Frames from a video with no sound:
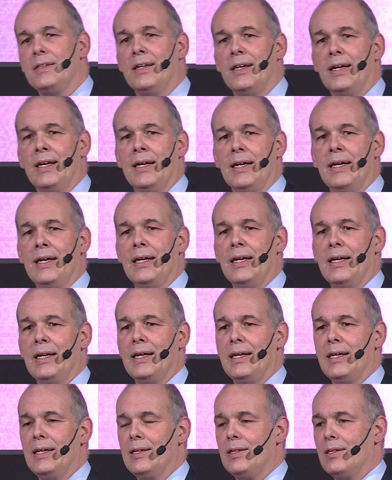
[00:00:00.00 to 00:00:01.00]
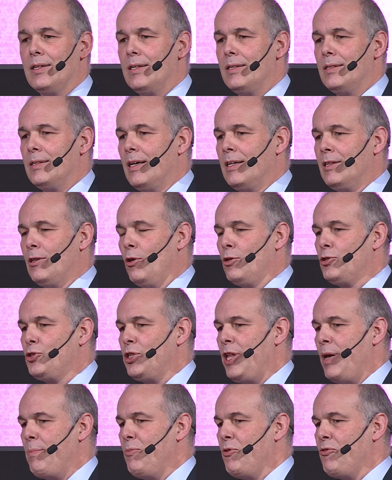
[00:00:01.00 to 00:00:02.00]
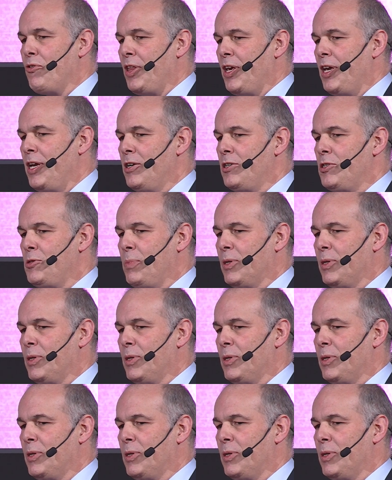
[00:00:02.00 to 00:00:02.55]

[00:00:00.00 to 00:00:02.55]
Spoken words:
and launched them over the years.